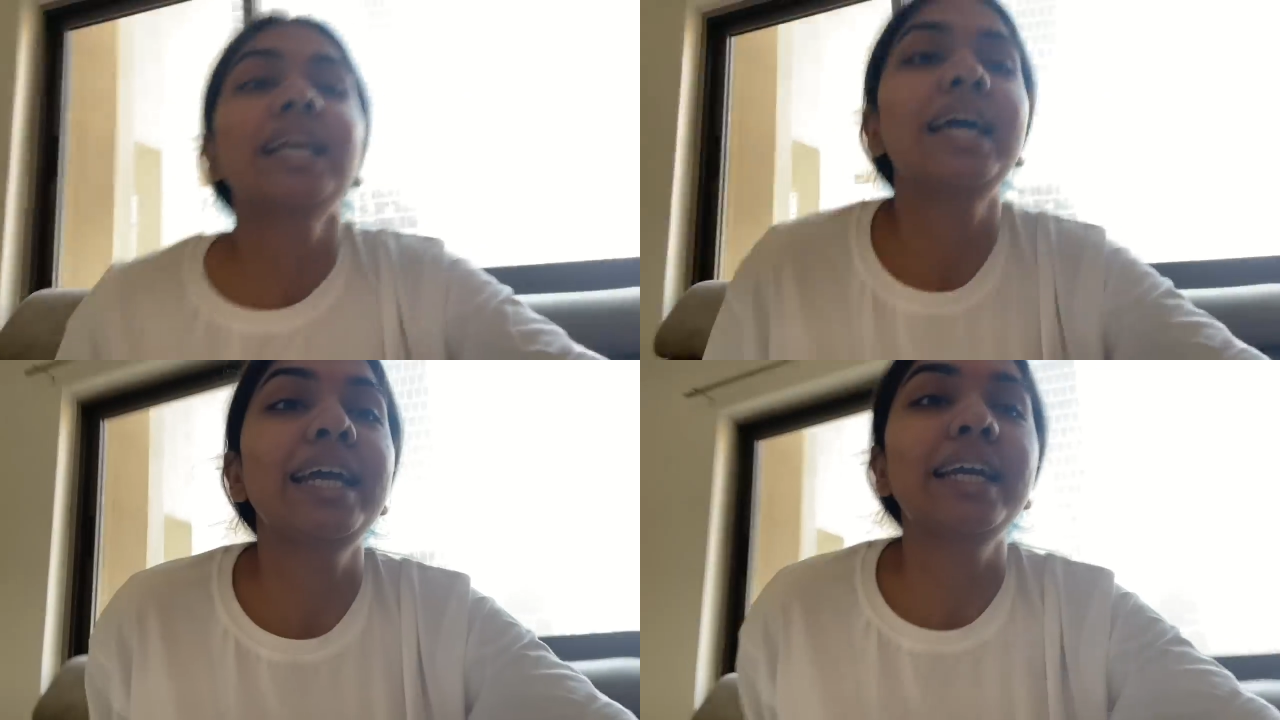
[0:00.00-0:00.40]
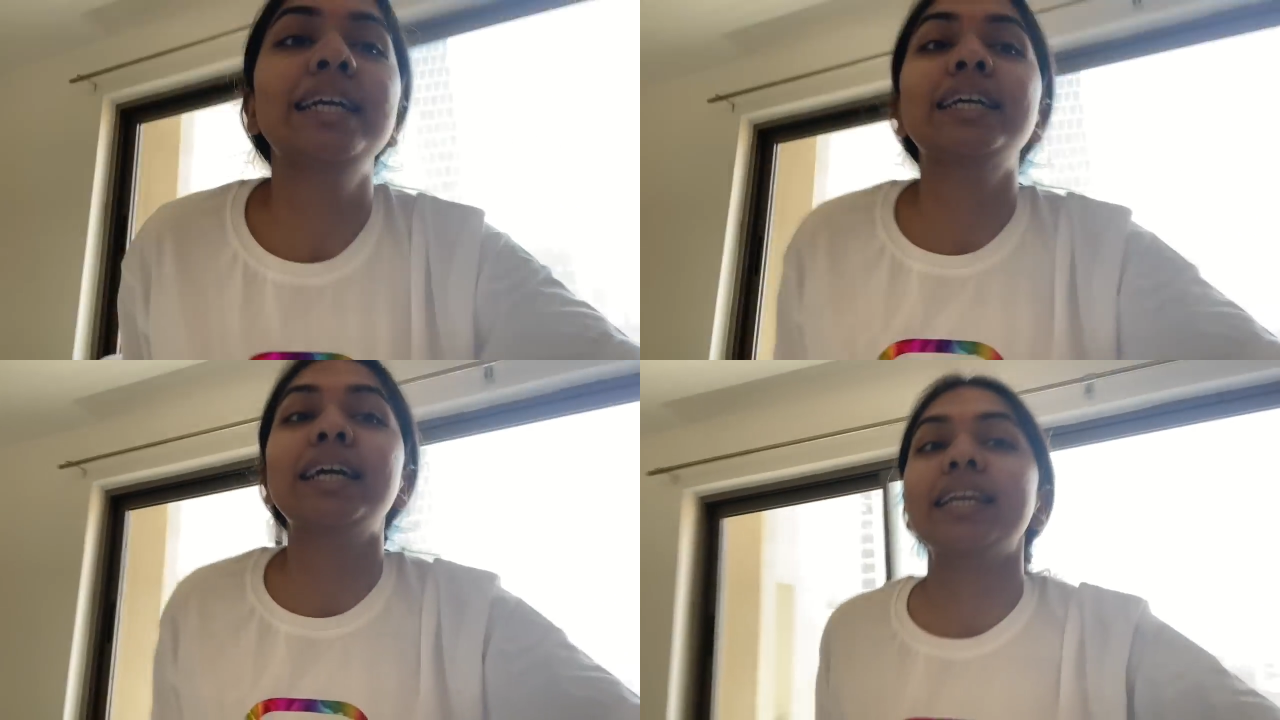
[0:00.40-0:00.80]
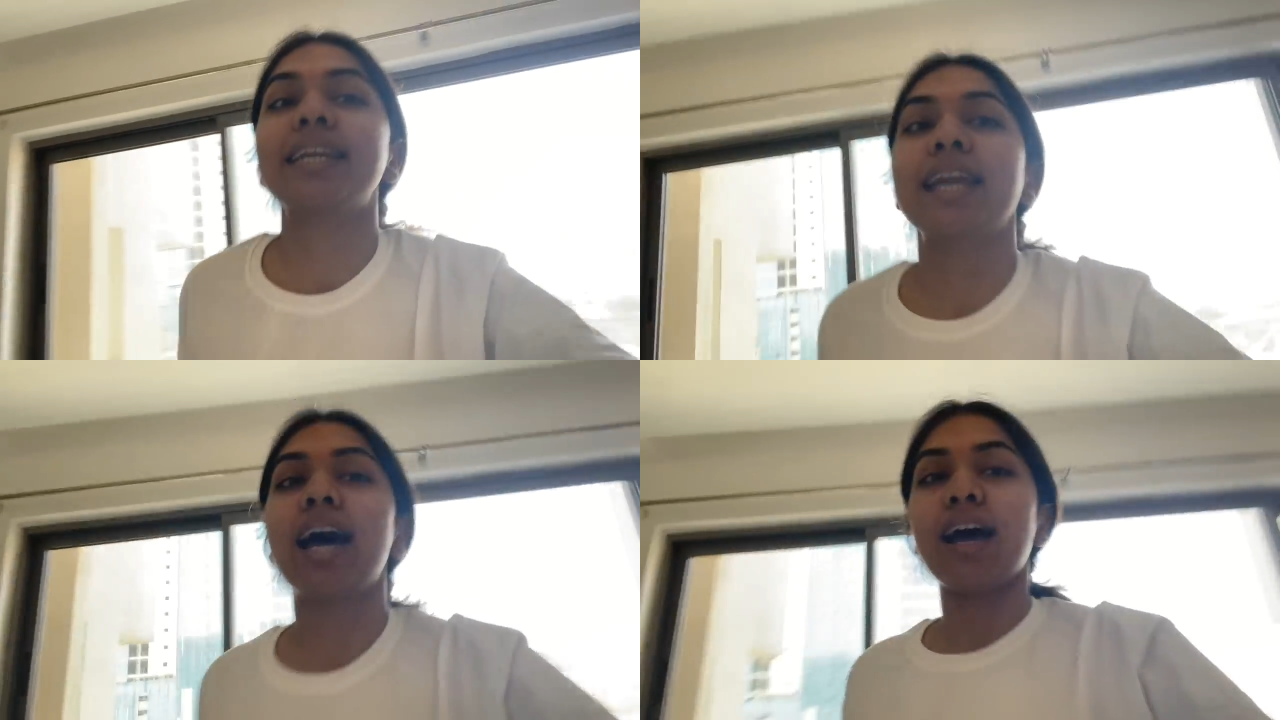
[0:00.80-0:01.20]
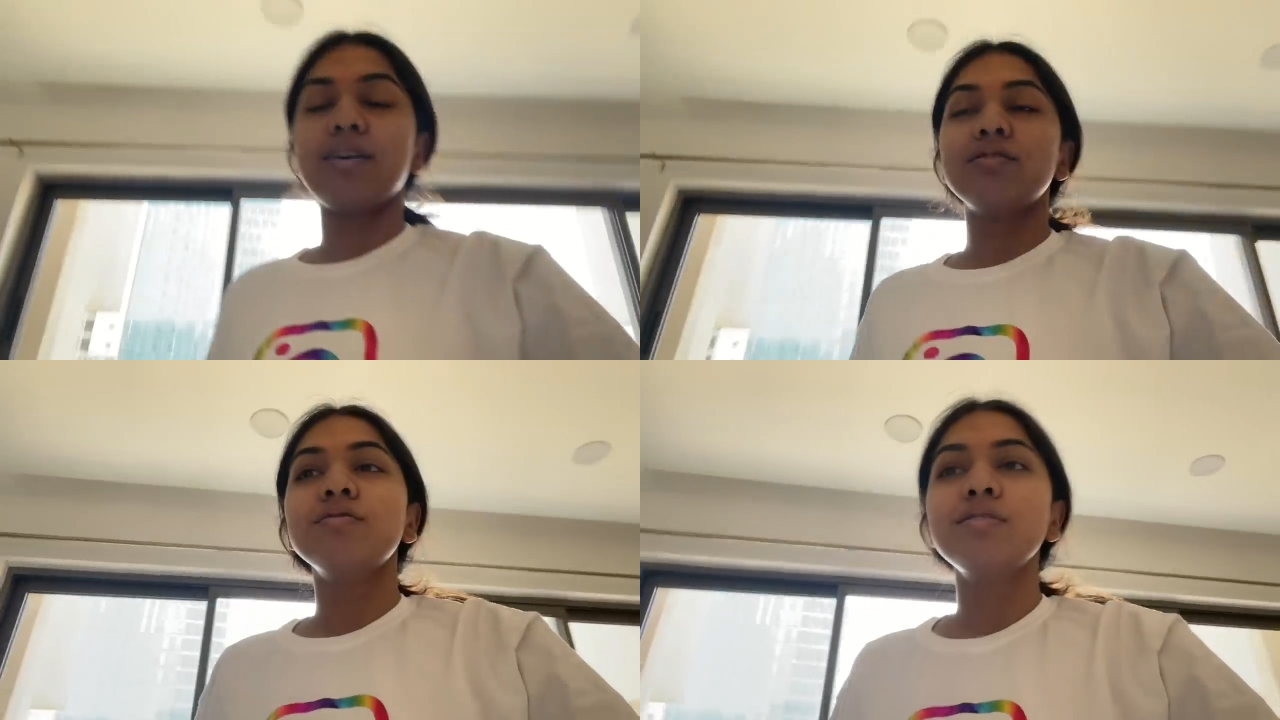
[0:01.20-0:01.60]
like
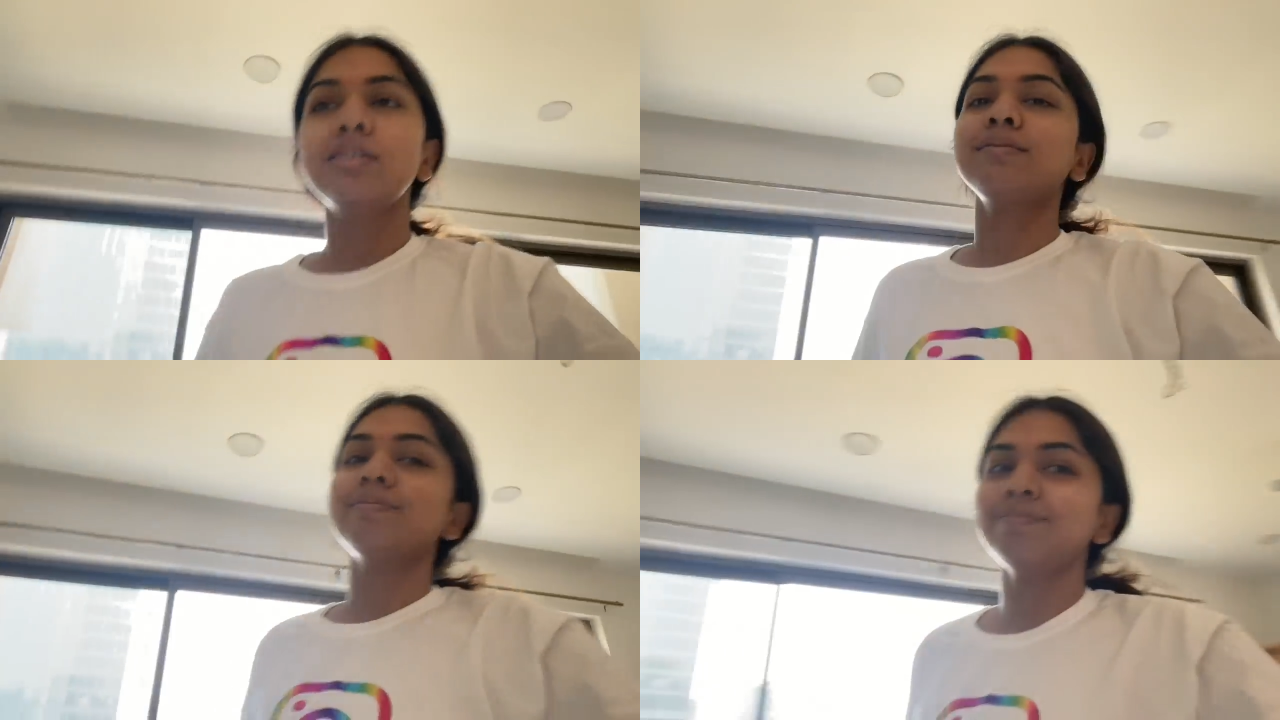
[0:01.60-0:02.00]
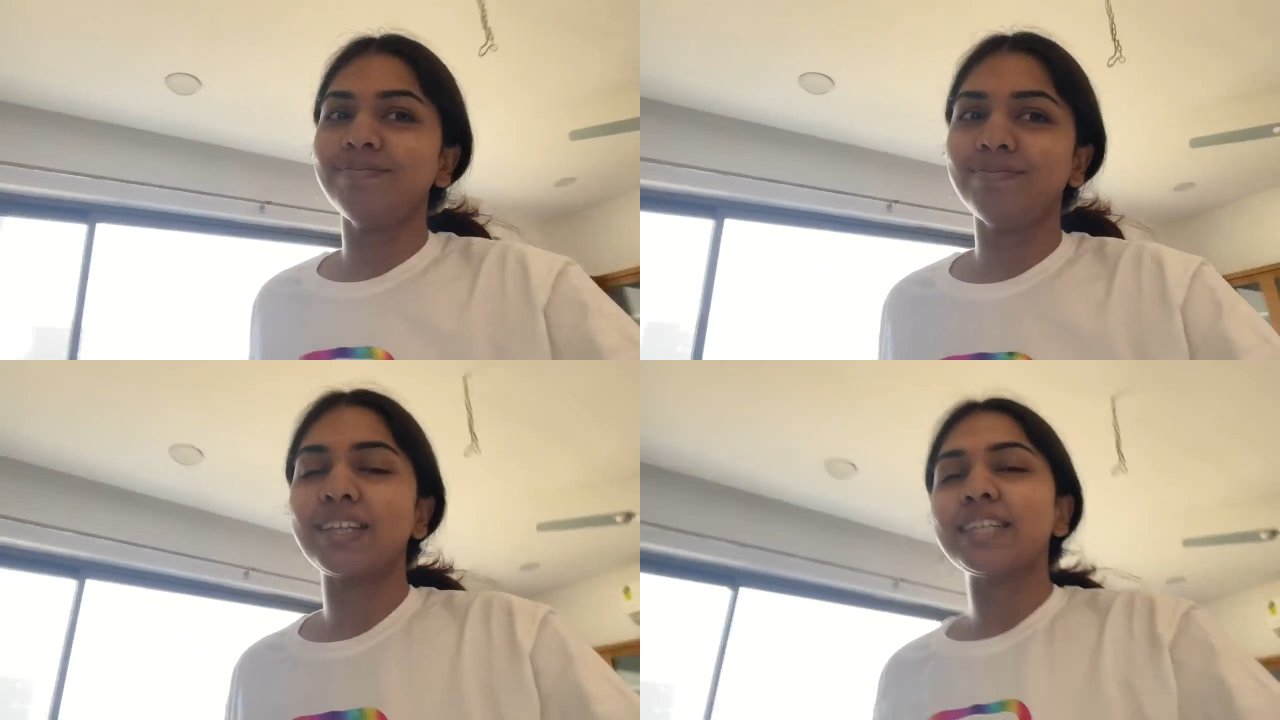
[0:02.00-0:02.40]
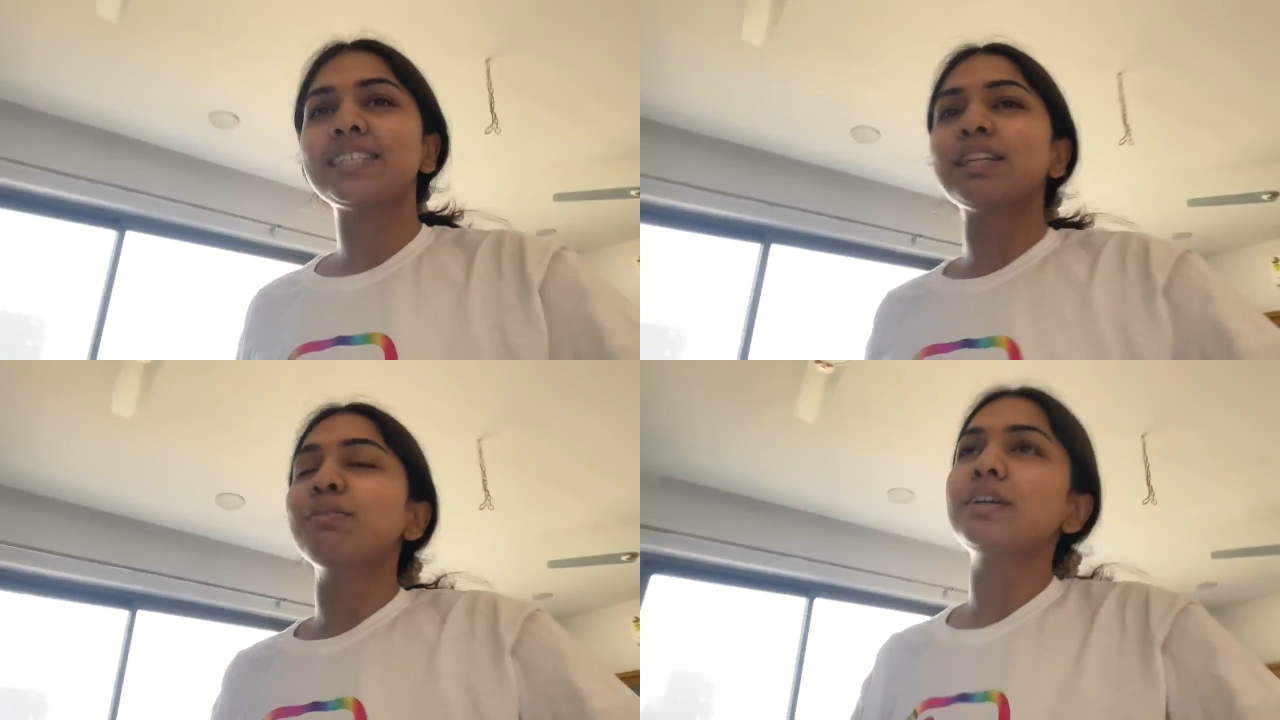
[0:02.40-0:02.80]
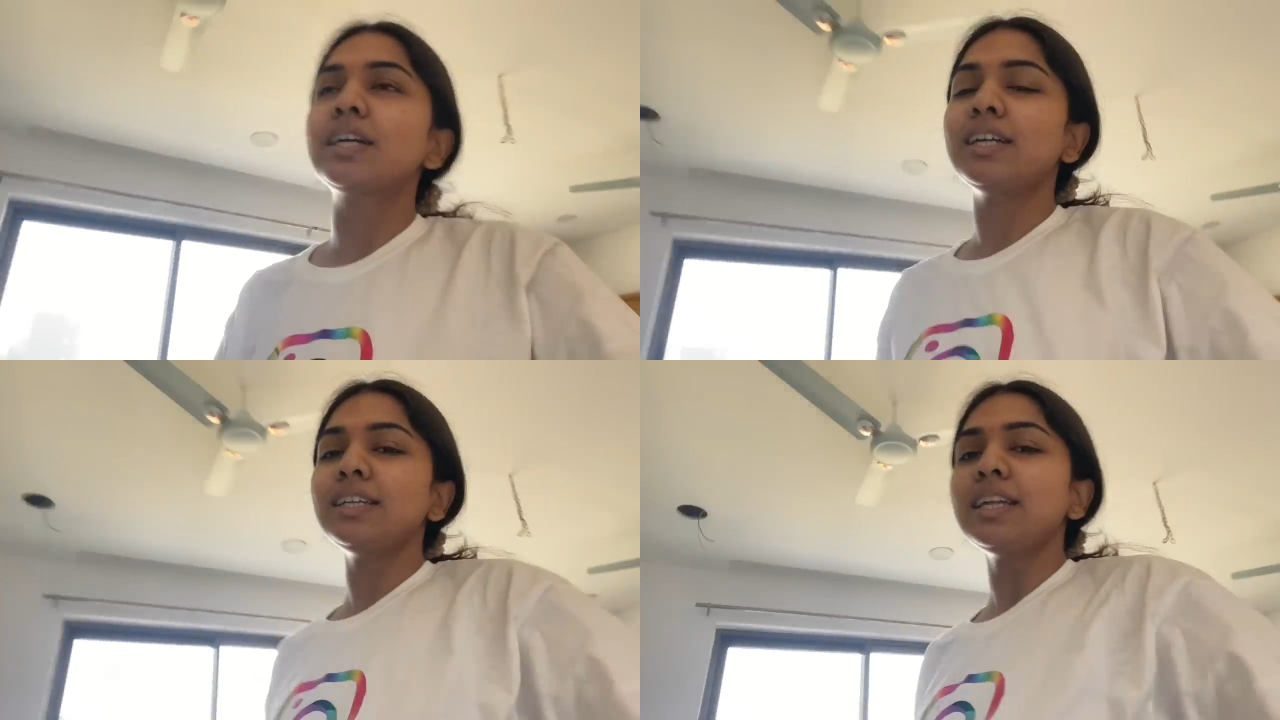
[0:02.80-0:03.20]
now, it's
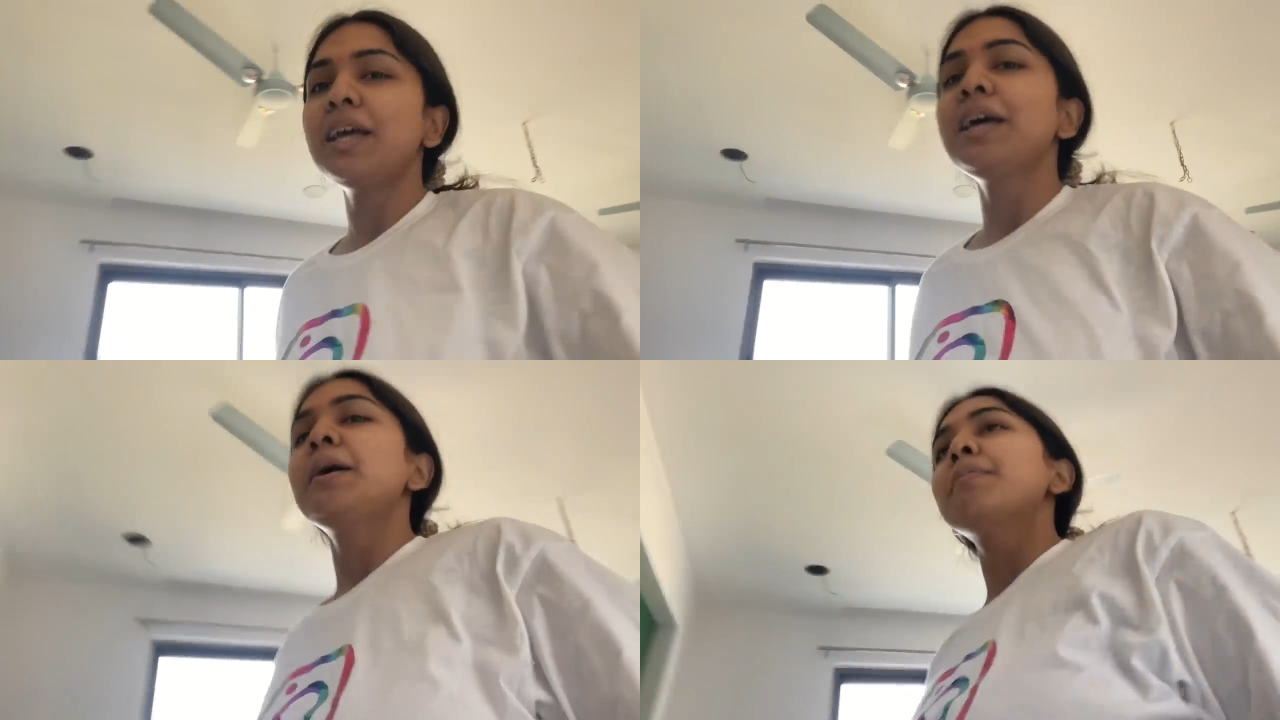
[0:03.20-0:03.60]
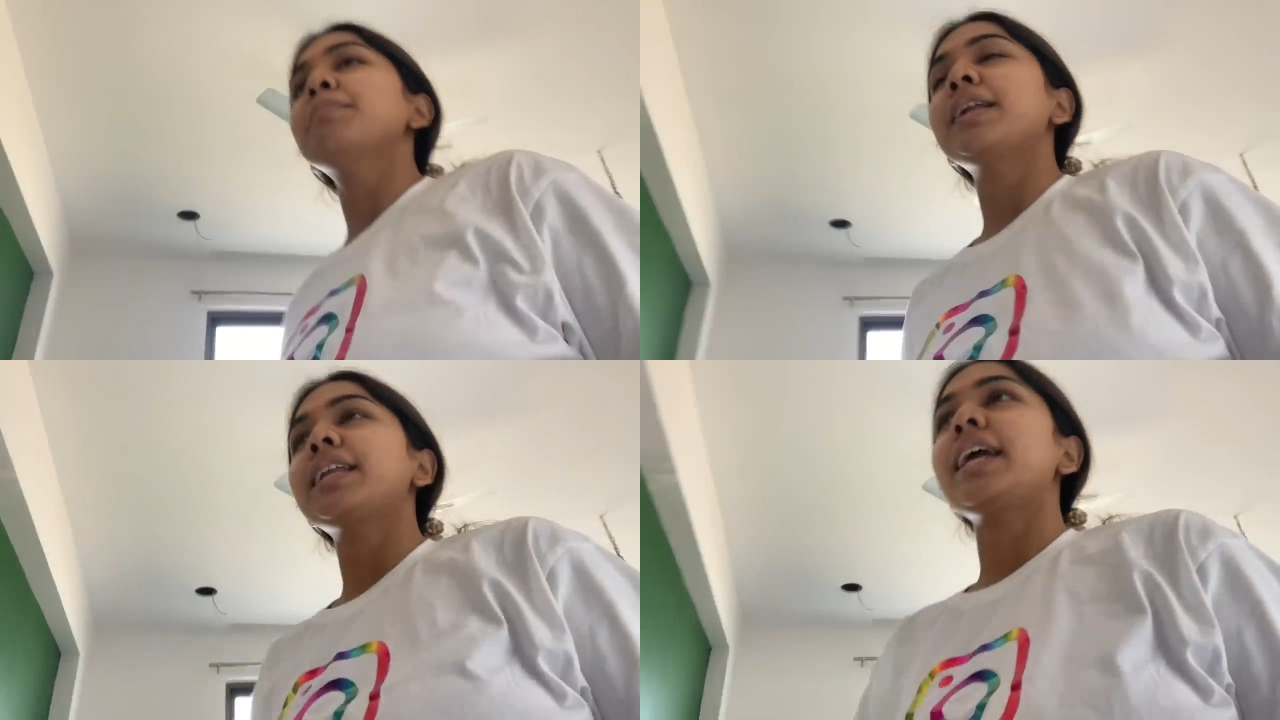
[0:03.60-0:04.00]
difficult. But